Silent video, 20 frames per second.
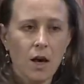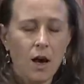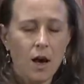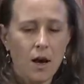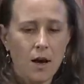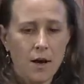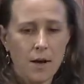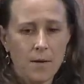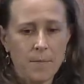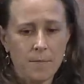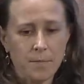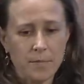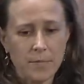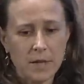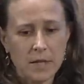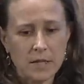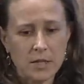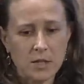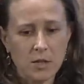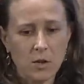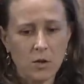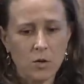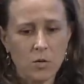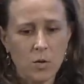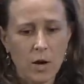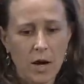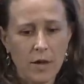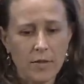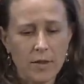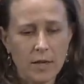Um,
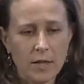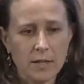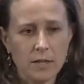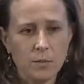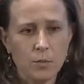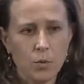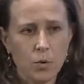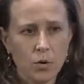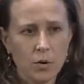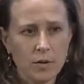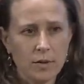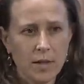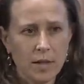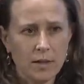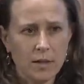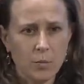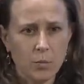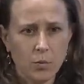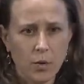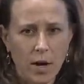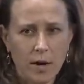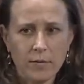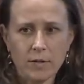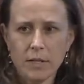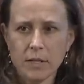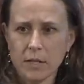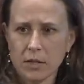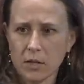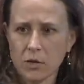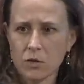so I think it's important that the
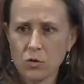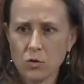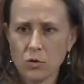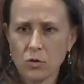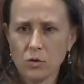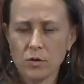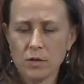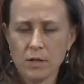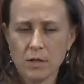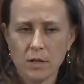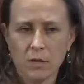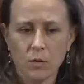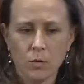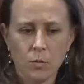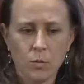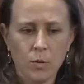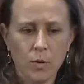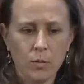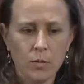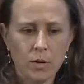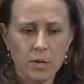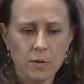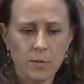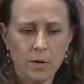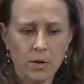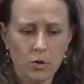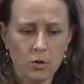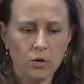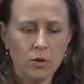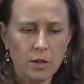privacy controls, you know, when we
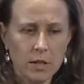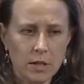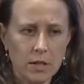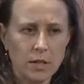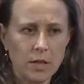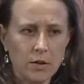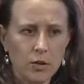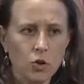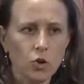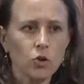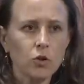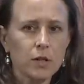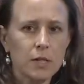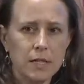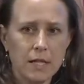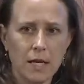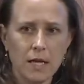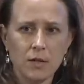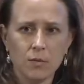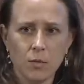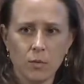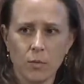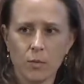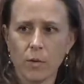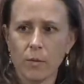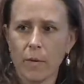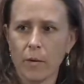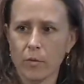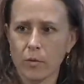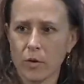spent early, in the early days when
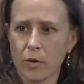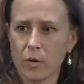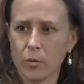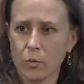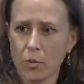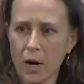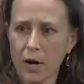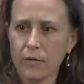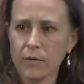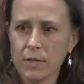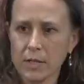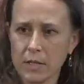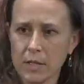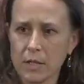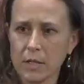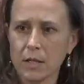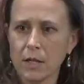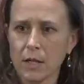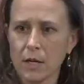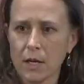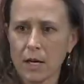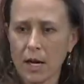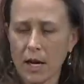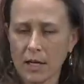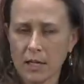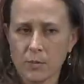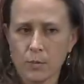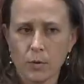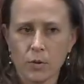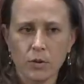we met with all the privacy
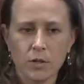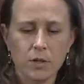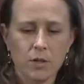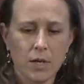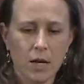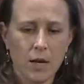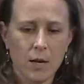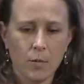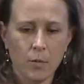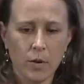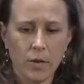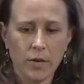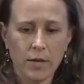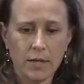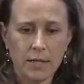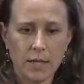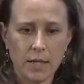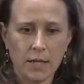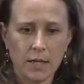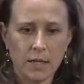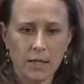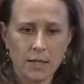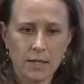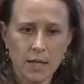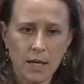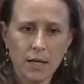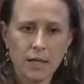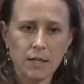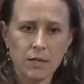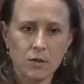experts, um, one of the things that they just
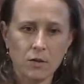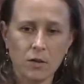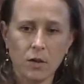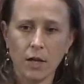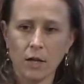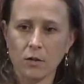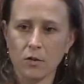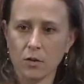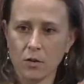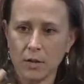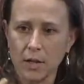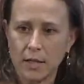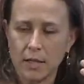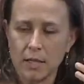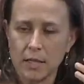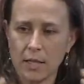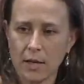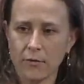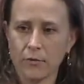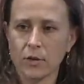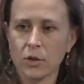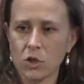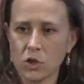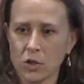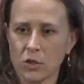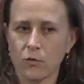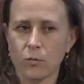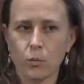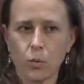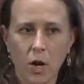said is they're like, look, like the
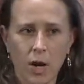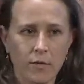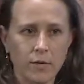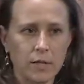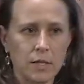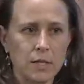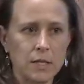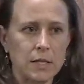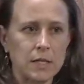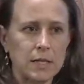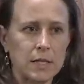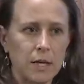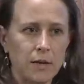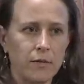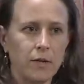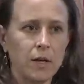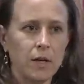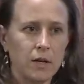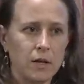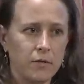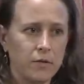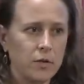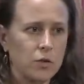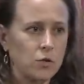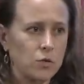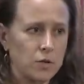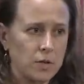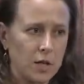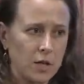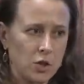definition of privacy is giving
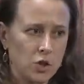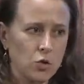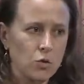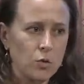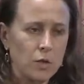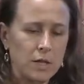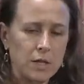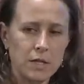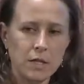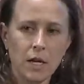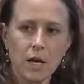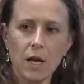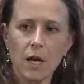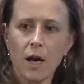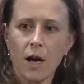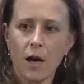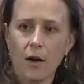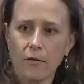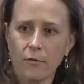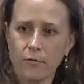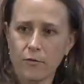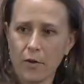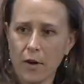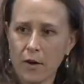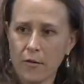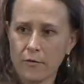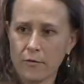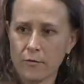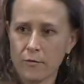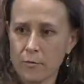individuals that choice of,
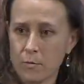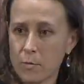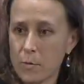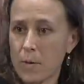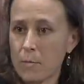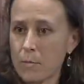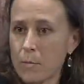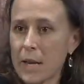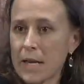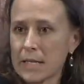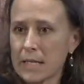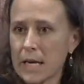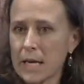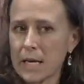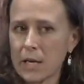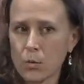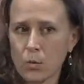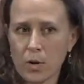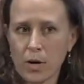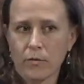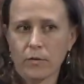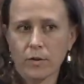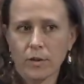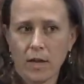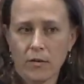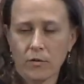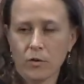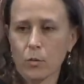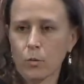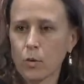of maintaining whatever
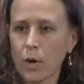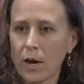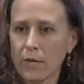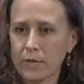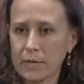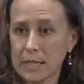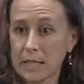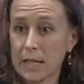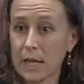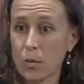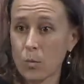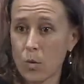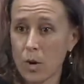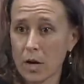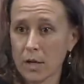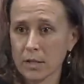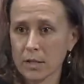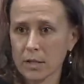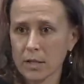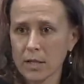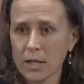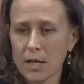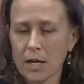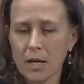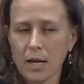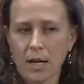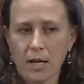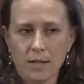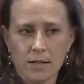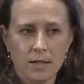level of privacy they want.
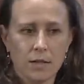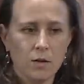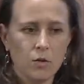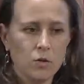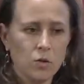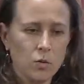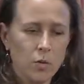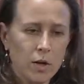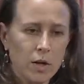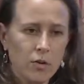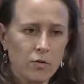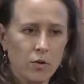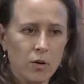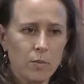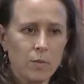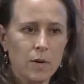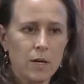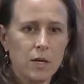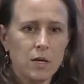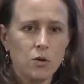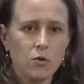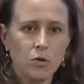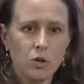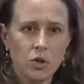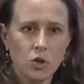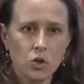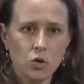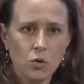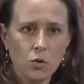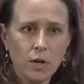And so 23andMe, you
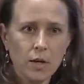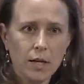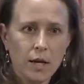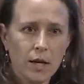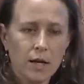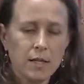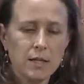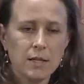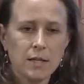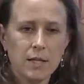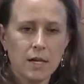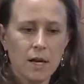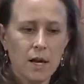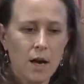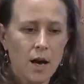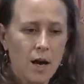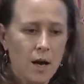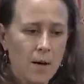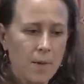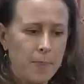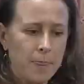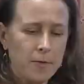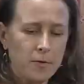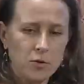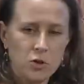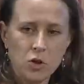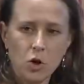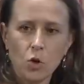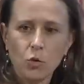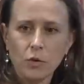can join us. Um,
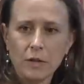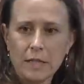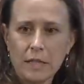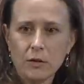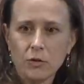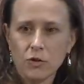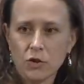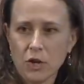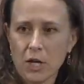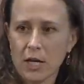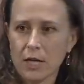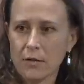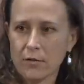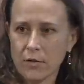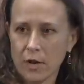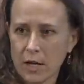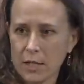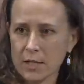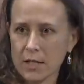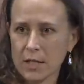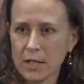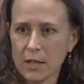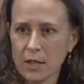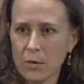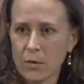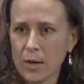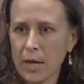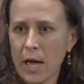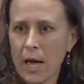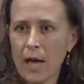there's no legal chain of custody
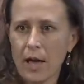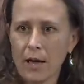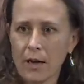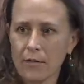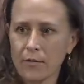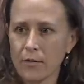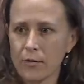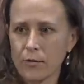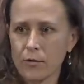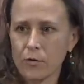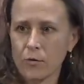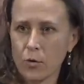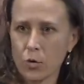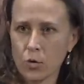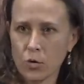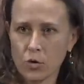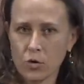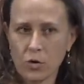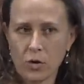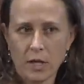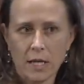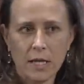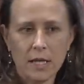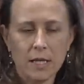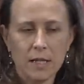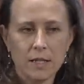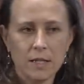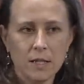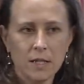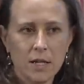that we have. If you've ordered a
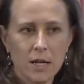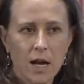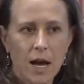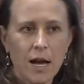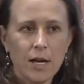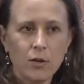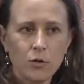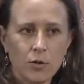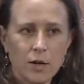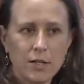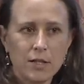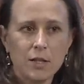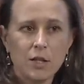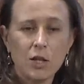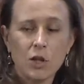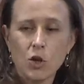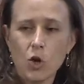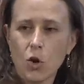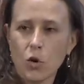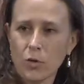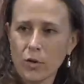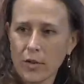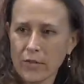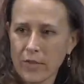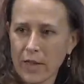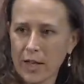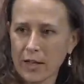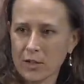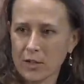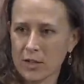kit, I don't necessarily know that
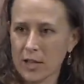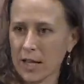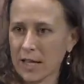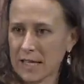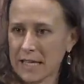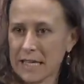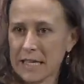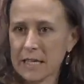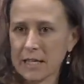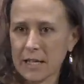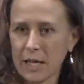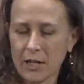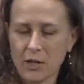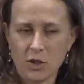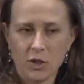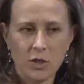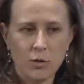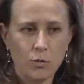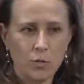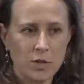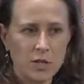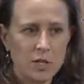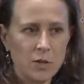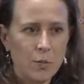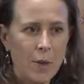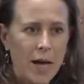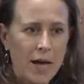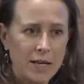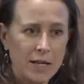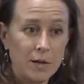that, that kit actually was
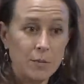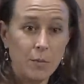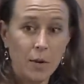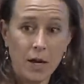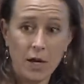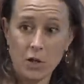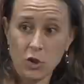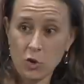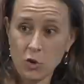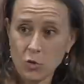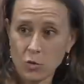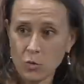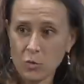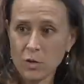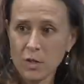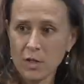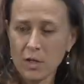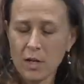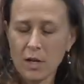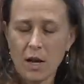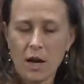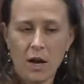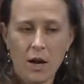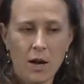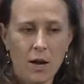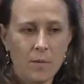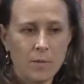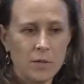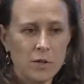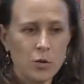spat in by you.
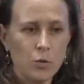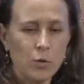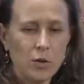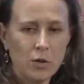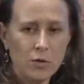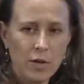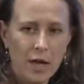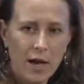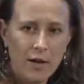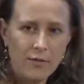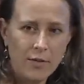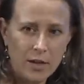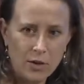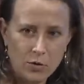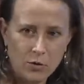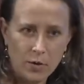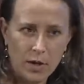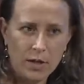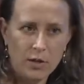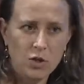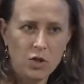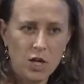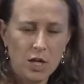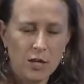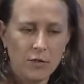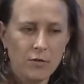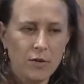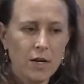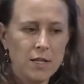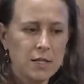Um, so we don't have that direct
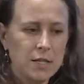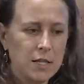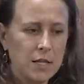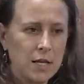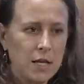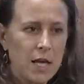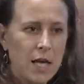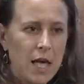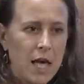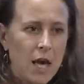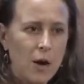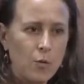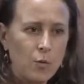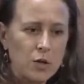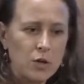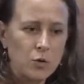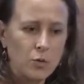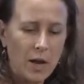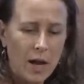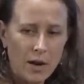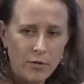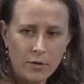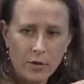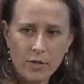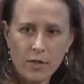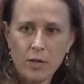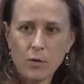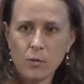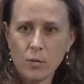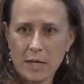chain of custody, and we do
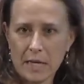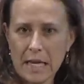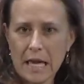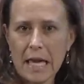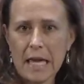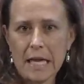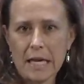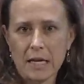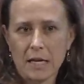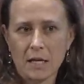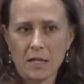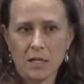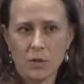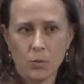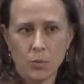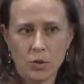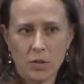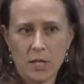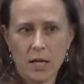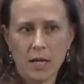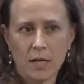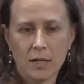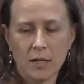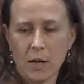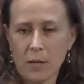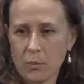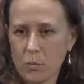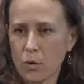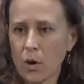everything we can to protect that